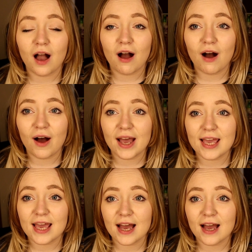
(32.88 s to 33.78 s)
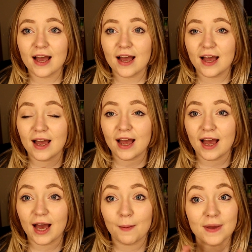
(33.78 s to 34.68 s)
I
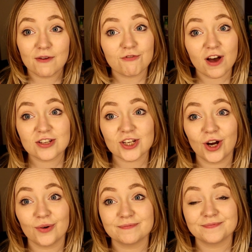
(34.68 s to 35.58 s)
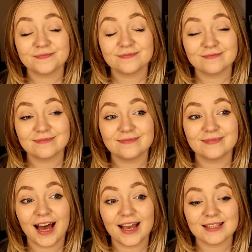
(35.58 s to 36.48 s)
am infertile.
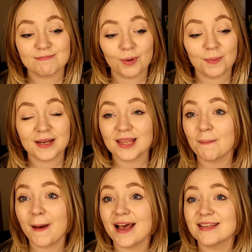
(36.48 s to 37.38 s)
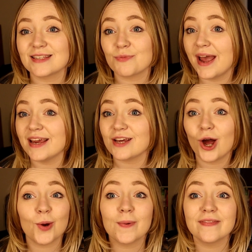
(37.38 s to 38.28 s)
That is probably the best way
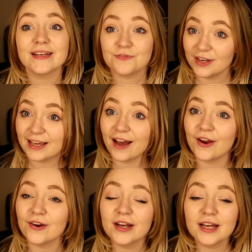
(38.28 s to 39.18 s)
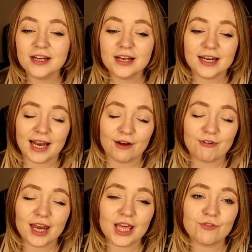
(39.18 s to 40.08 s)
to open this video. Now,
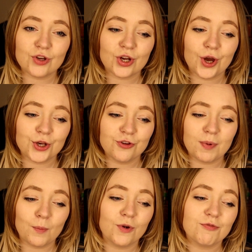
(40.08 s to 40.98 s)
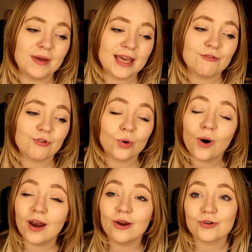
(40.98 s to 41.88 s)
if any of you know and you've been with me for
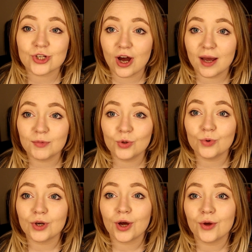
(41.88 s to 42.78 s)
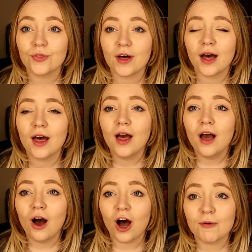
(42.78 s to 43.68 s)
quite a long time, you will know that
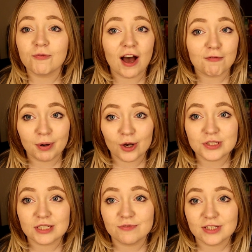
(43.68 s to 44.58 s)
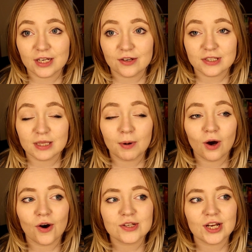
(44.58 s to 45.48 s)
I have posted videos in the
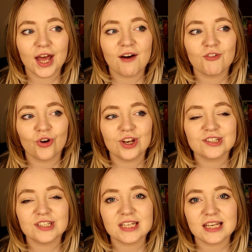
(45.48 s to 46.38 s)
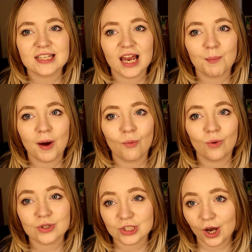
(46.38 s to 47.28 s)
past and I haven't gone into detail about
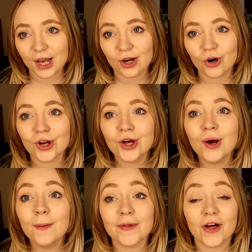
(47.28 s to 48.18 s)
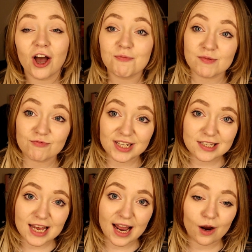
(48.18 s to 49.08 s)
what's going on, but that I've been
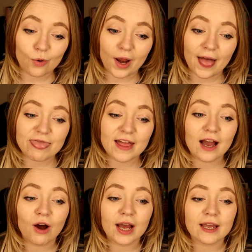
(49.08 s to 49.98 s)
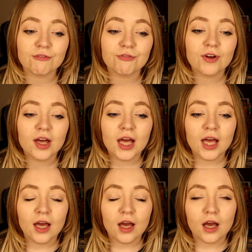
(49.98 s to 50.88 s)
really down and that I've
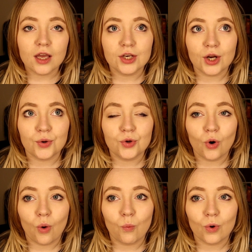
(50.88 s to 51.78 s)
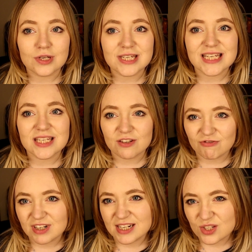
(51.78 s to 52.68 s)
not wanted to
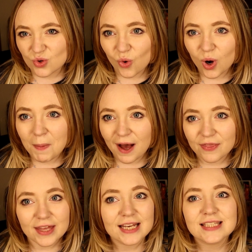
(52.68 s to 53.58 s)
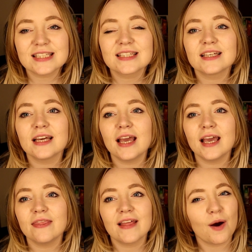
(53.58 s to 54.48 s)
really talk about this
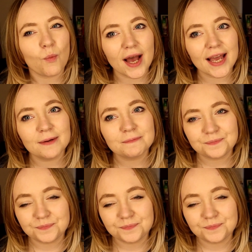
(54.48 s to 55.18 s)
in that way.